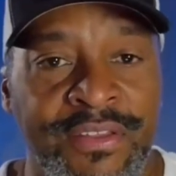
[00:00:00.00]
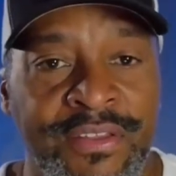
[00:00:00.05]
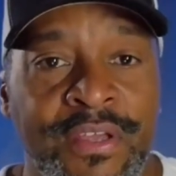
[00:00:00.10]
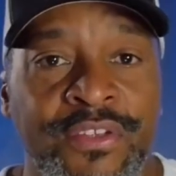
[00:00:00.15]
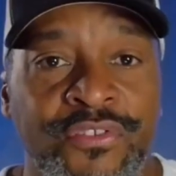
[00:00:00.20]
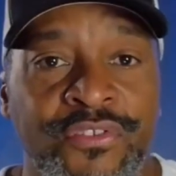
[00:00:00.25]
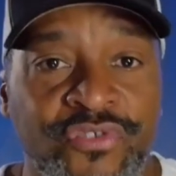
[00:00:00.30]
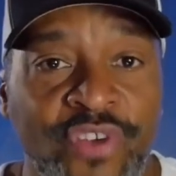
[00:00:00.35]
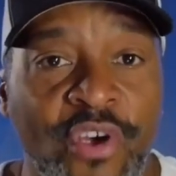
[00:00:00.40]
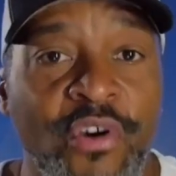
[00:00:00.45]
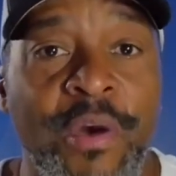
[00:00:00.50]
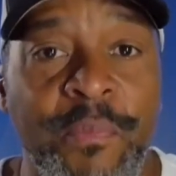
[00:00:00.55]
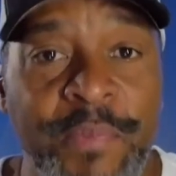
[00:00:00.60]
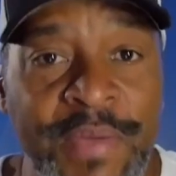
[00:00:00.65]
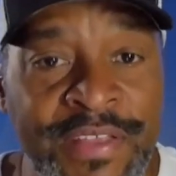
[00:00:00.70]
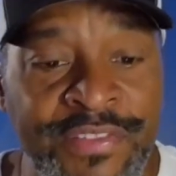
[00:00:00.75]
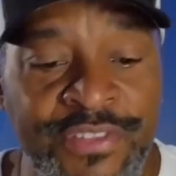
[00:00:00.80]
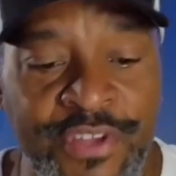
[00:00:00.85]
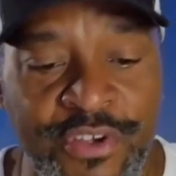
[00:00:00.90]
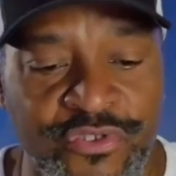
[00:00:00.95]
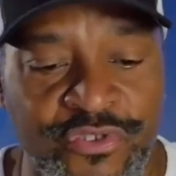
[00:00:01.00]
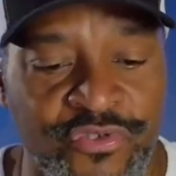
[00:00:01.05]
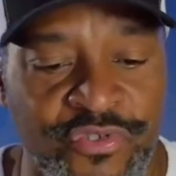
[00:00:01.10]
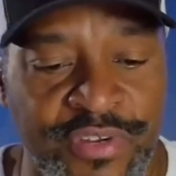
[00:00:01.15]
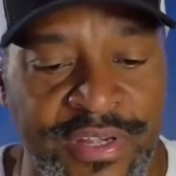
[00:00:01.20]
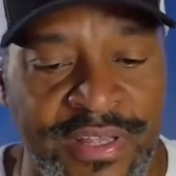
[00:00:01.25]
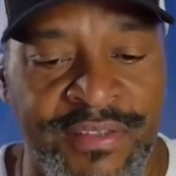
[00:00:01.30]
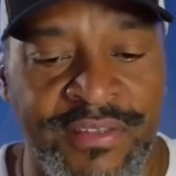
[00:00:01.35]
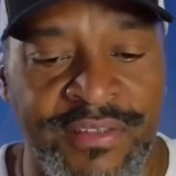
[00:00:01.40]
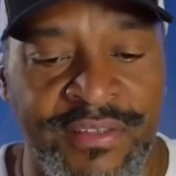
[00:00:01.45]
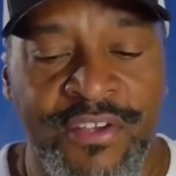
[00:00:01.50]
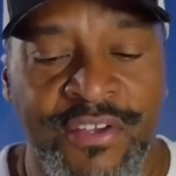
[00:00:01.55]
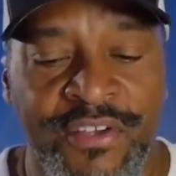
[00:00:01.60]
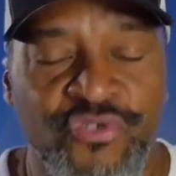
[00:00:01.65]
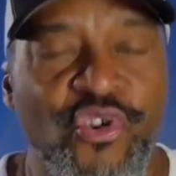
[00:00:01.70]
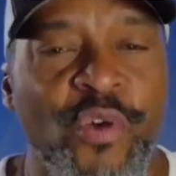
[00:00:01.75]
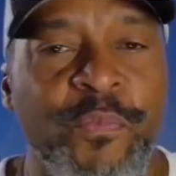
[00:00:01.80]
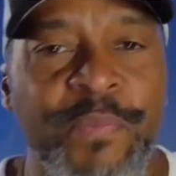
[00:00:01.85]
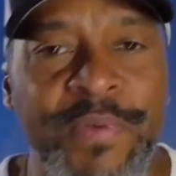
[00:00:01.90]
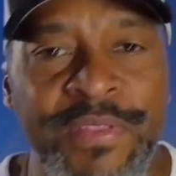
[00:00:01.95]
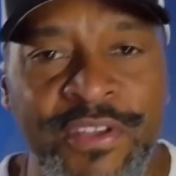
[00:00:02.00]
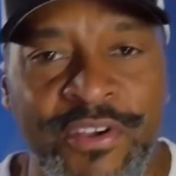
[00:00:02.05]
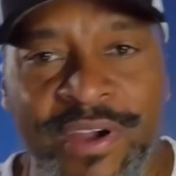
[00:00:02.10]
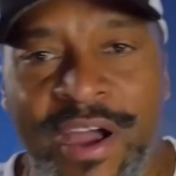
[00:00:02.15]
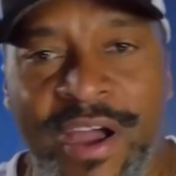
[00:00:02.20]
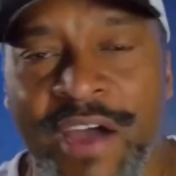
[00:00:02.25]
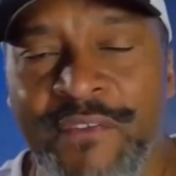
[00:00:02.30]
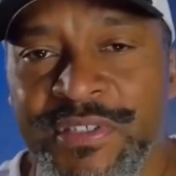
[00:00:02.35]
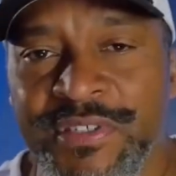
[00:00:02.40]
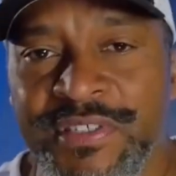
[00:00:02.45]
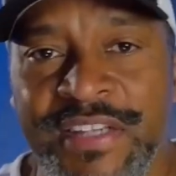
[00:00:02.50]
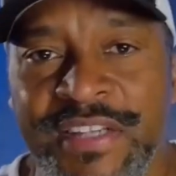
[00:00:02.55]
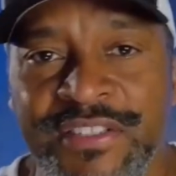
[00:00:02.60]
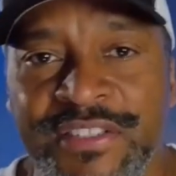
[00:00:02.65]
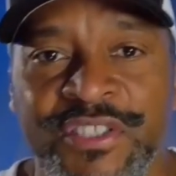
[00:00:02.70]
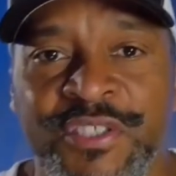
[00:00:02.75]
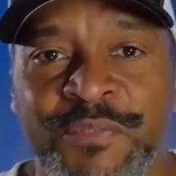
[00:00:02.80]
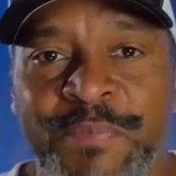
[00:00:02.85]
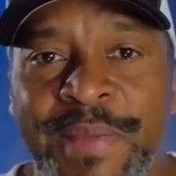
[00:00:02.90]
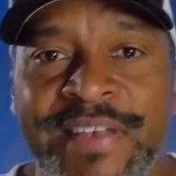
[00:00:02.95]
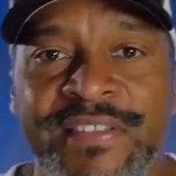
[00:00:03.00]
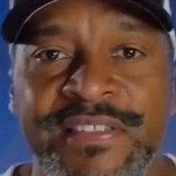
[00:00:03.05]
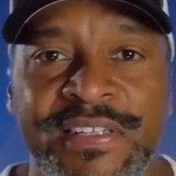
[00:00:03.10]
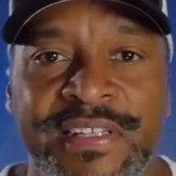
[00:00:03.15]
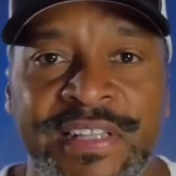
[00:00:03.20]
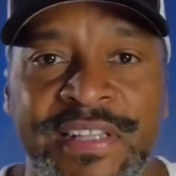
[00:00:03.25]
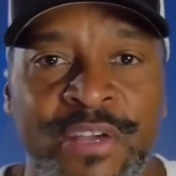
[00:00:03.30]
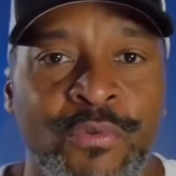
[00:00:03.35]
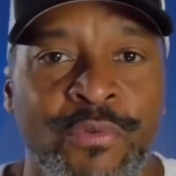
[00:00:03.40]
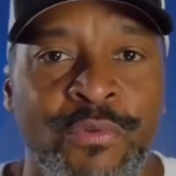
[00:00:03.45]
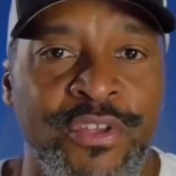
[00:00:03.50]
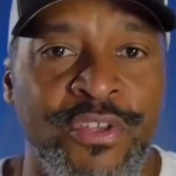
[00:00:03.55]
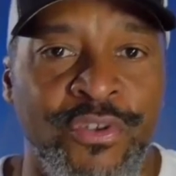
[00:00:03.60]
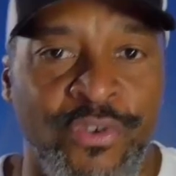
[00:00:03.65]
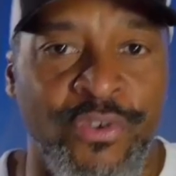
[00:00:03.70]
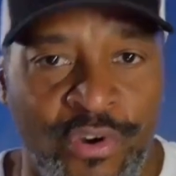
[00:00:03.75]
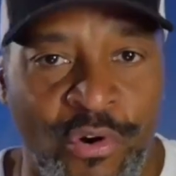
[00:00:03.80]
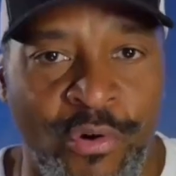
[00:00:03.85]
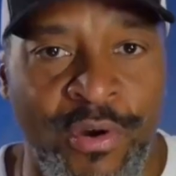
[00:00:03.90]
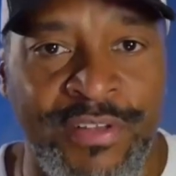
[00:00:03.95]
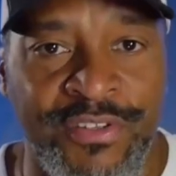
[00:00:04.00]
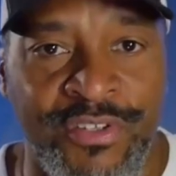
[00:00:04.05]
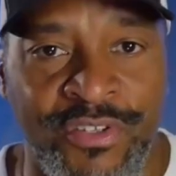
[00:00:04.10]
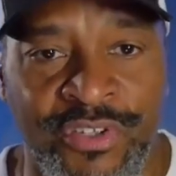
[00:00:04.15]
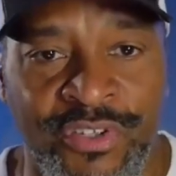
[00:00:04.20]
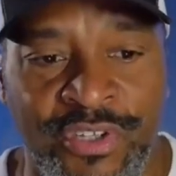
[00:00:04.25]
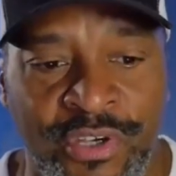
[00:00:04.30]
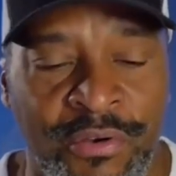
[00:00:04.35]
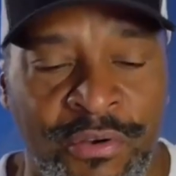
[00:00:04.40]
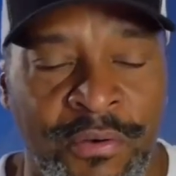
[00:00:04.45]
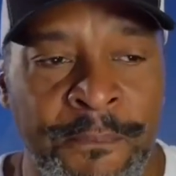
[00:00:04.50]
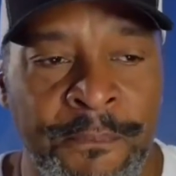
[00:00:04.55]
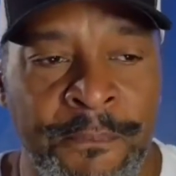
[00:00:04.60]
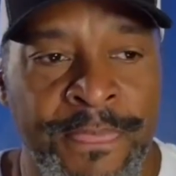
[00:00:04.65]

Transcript: show up in their trend. Show up in their conversations. Basically, what you're going to do.